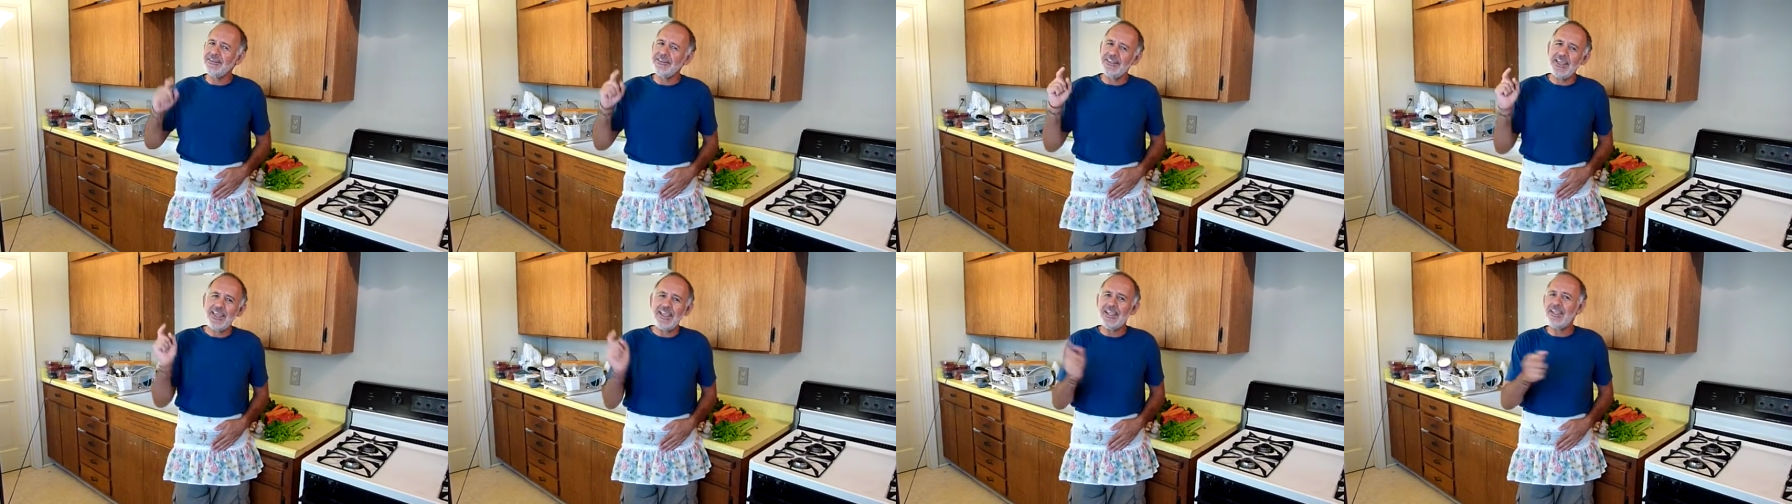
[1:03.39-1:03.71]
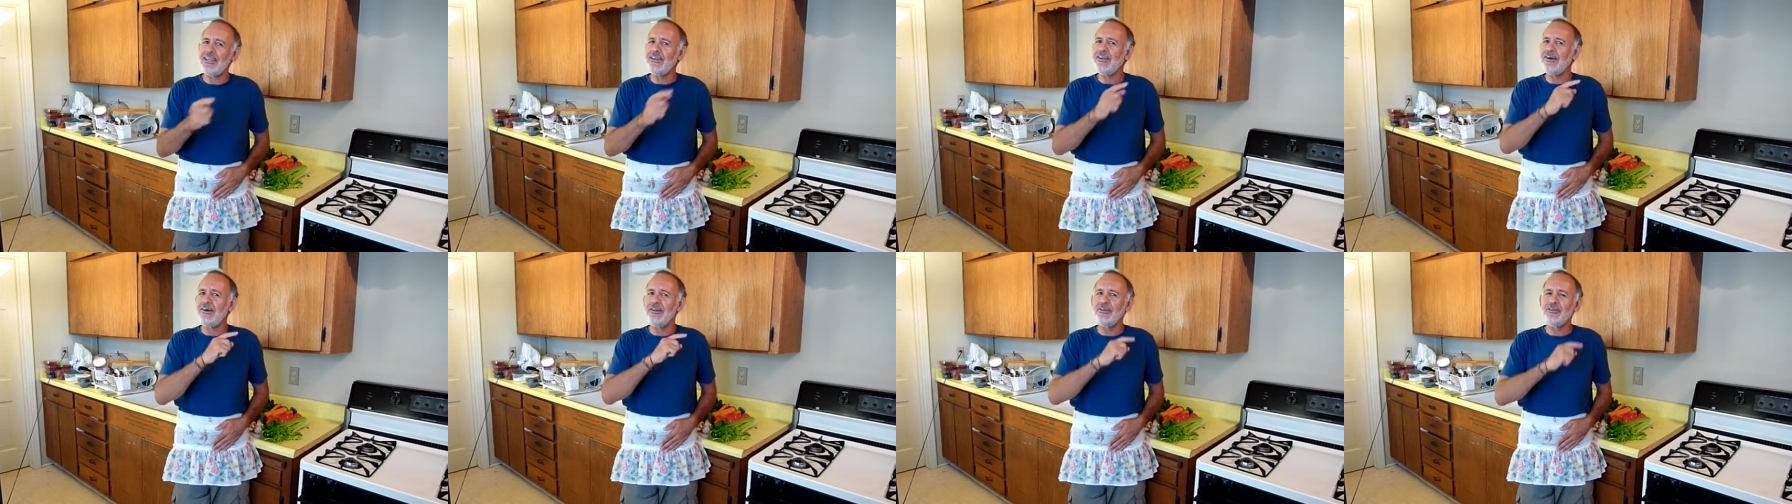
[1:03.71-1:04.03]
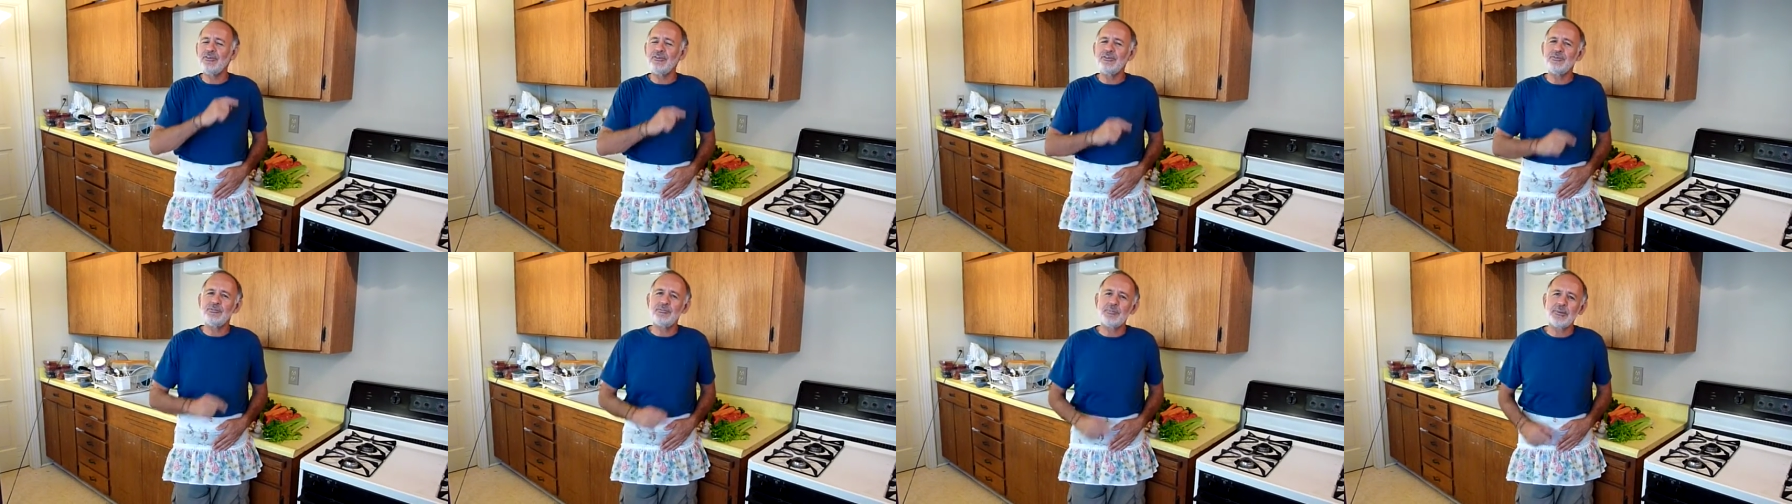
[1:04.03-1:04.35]
taking all
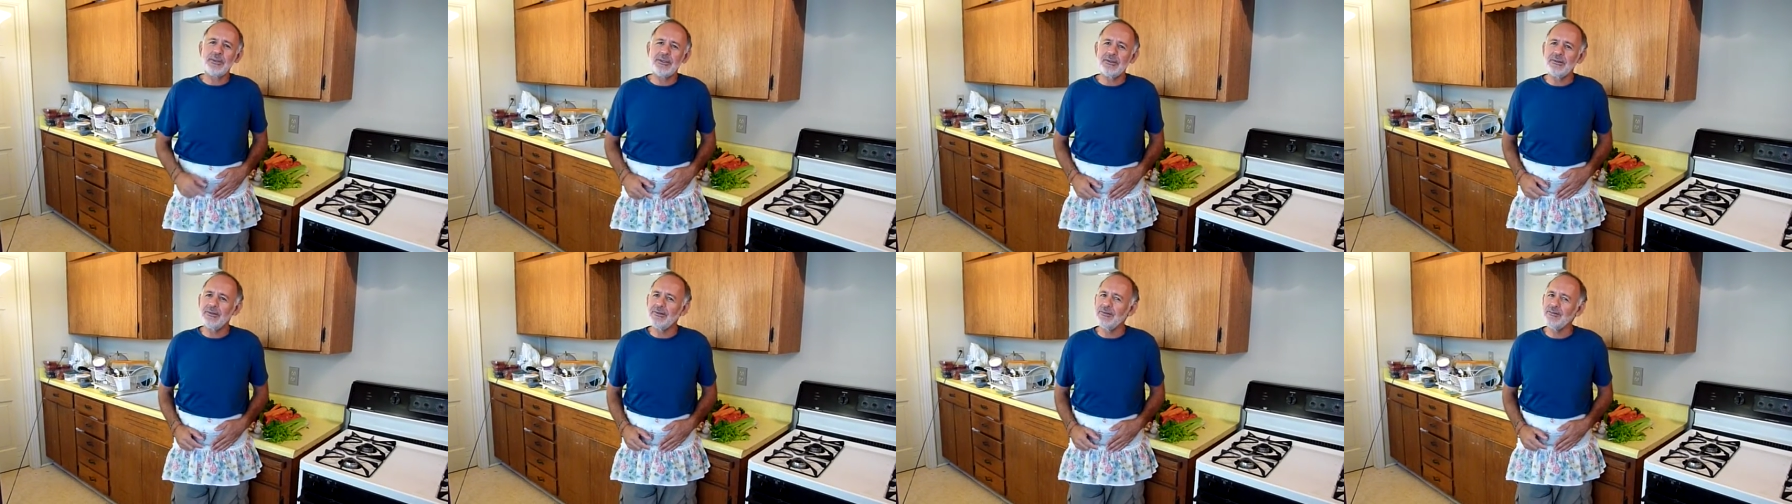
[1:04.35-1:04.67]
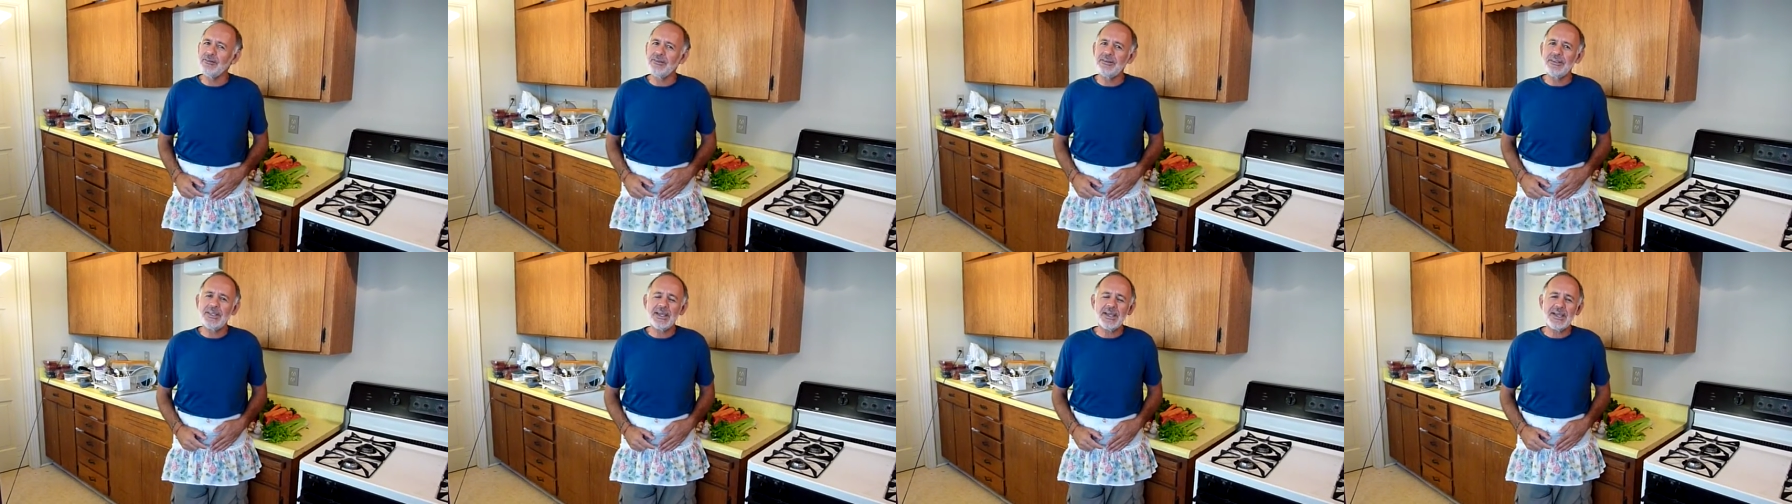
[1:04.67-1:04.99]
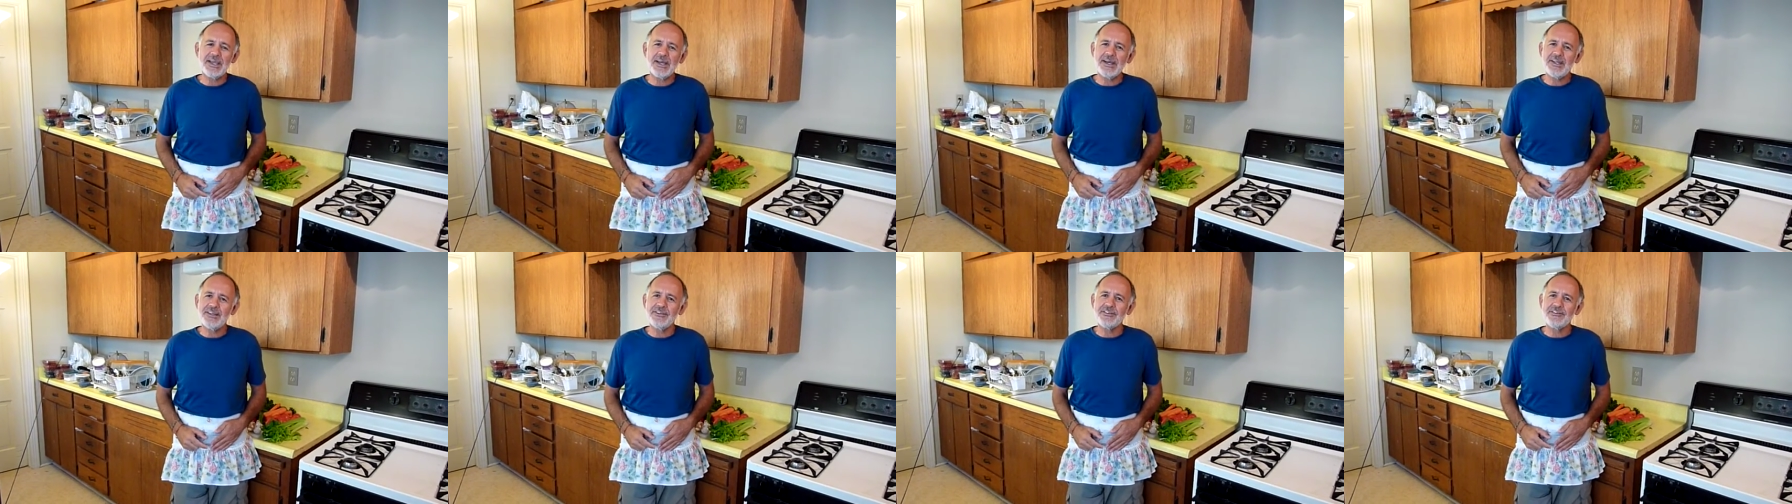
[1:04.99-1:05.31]
those pills and that
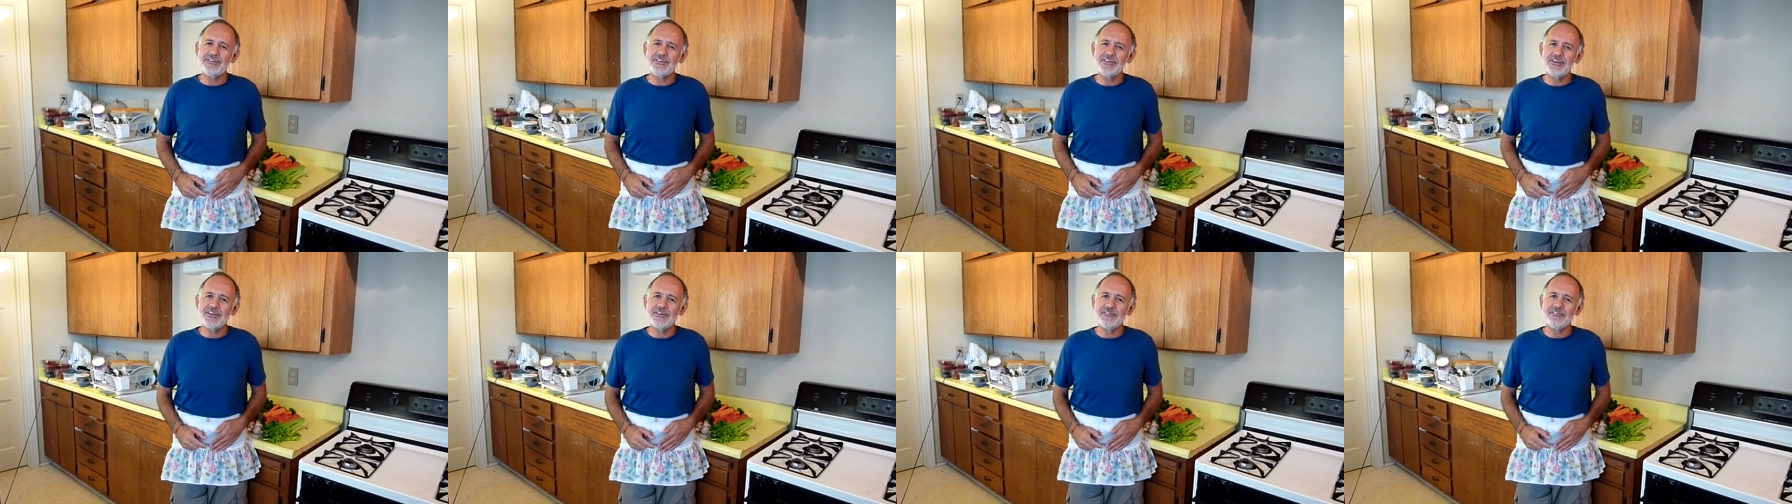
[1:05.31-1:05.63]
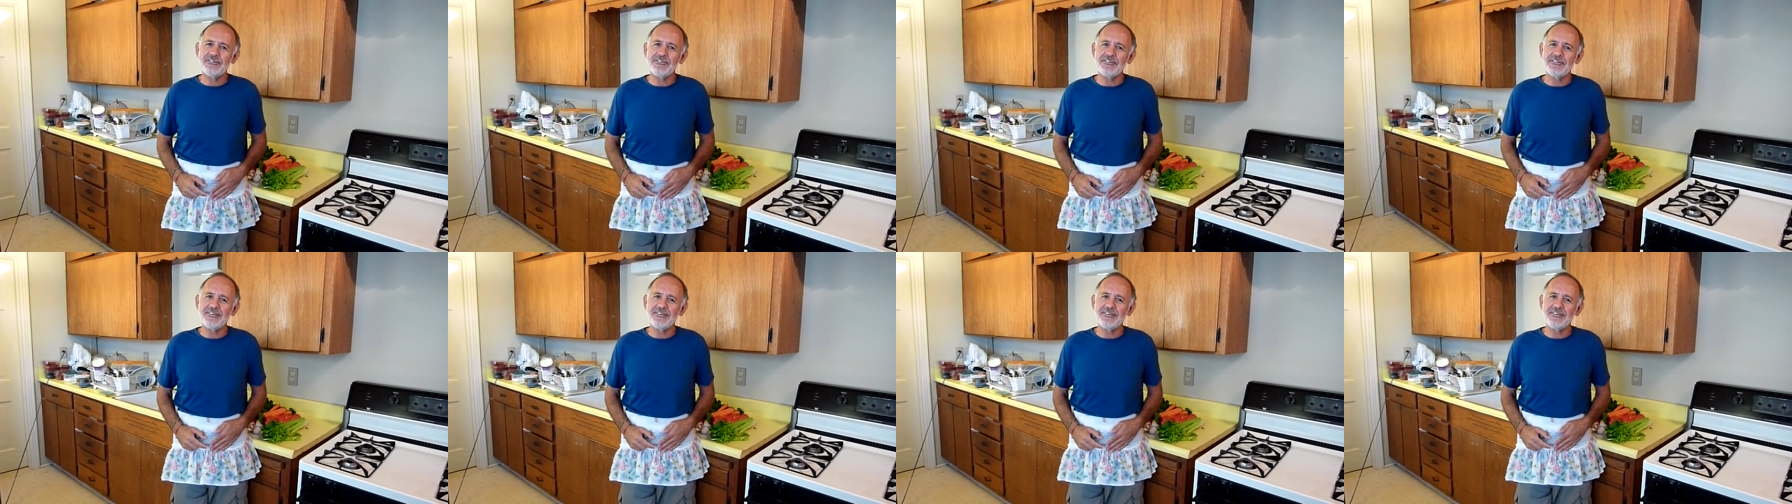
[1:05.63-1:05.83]
kind of stuff.